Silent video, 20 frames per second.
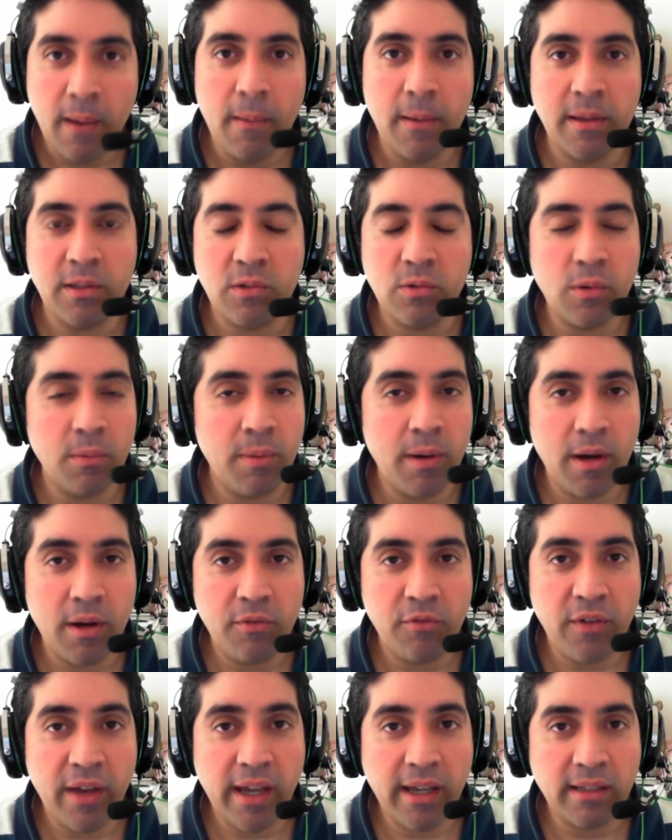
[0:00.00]
It's not
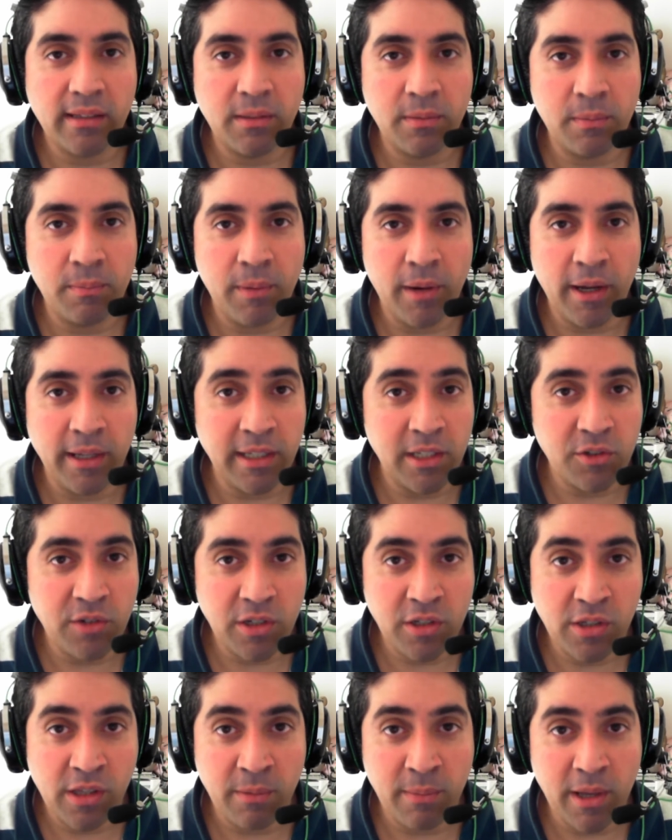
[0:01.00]
perfect by any
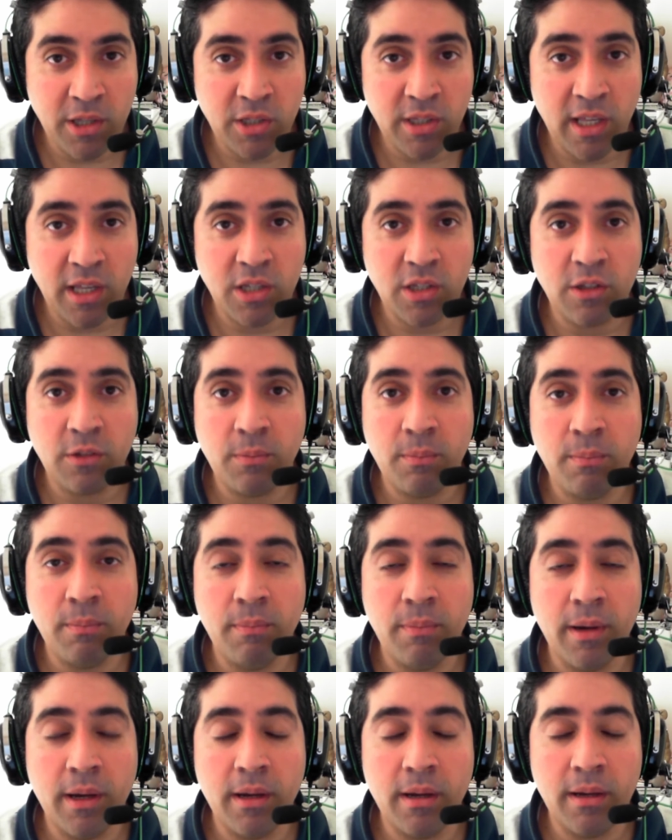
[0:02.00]
stretch of the imagination,
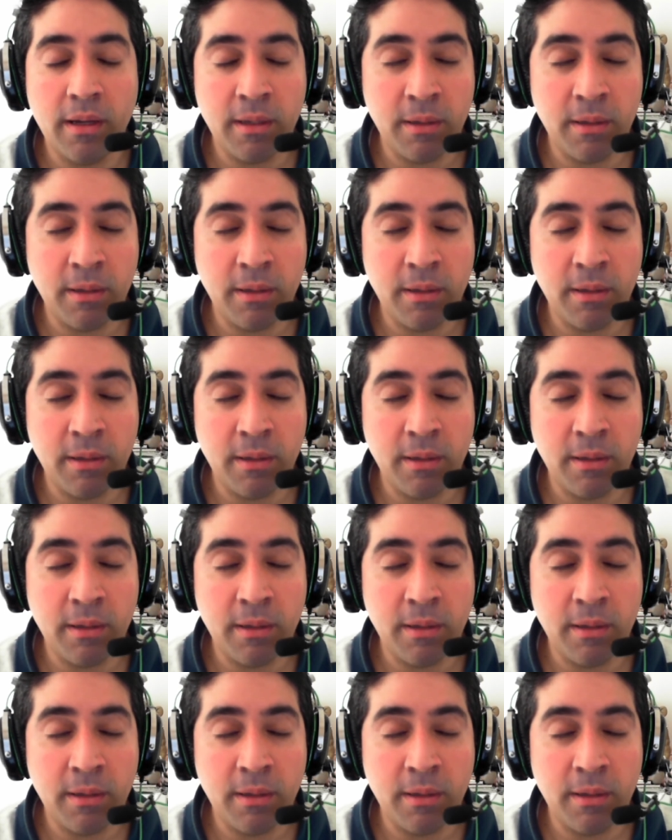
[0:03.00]
but